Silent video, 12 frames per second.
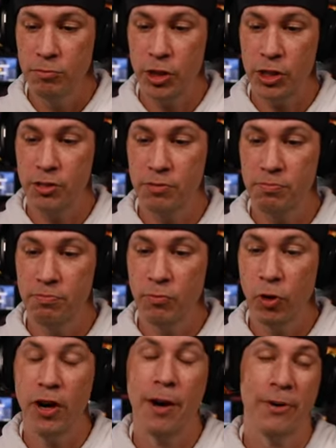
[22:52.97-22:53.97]
just,
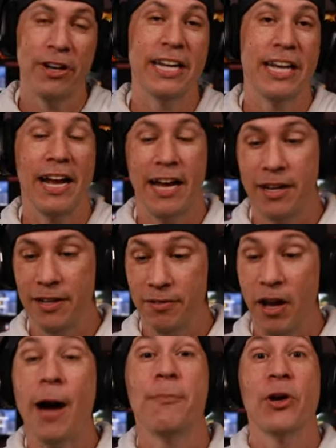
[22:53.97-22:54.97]
or I'm going to get out
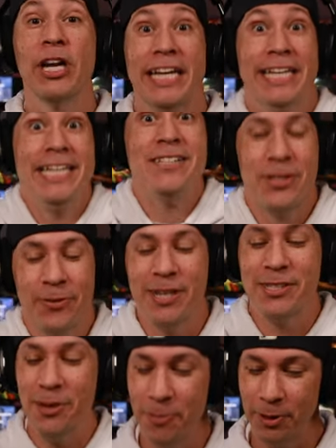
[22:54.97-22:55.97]
of, I'm going to get to
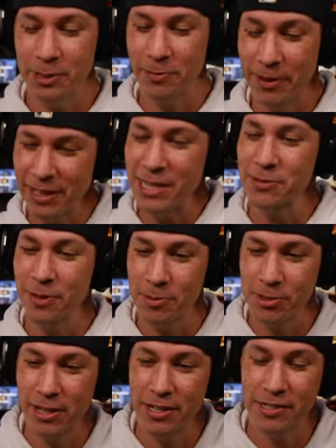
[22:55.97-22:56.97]
rescue multi-ball. That's what
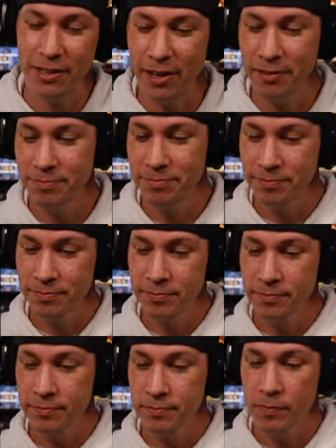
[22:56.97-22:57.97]
I'm trying to say.
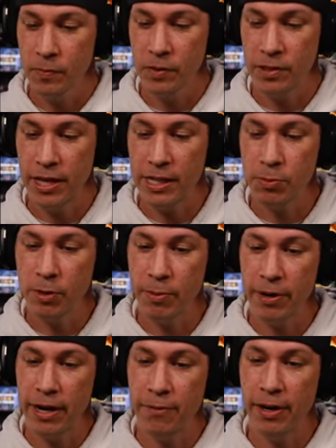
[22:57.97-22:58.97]
So that's where
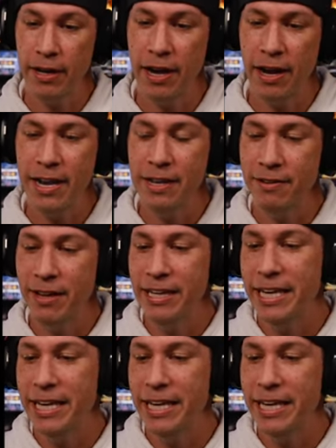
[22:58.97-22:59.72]
we're at right now. And